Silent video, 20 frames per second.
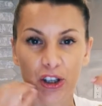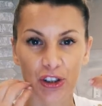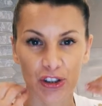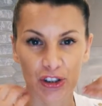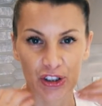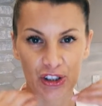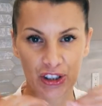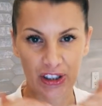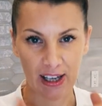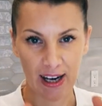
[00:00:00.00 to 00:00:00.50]

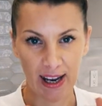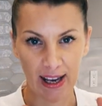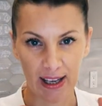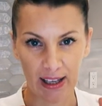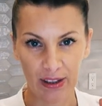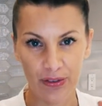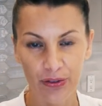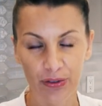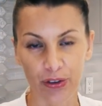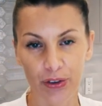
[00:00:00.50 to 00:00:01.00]

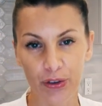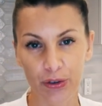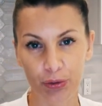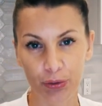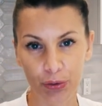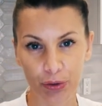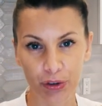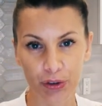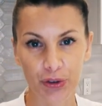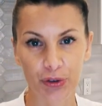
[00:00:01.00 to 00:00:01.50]
shave,
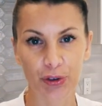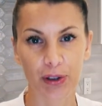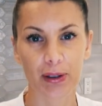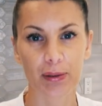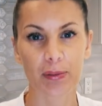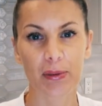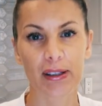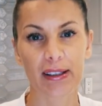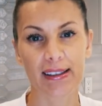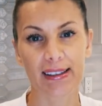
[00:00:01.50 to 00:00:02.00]
do the
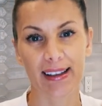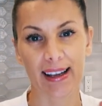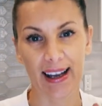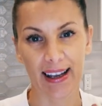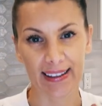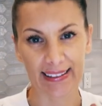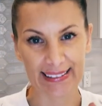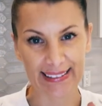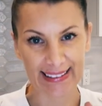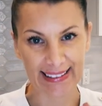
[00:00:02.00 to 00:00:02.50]
treatment
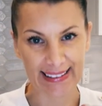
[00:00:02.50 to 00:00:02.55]
at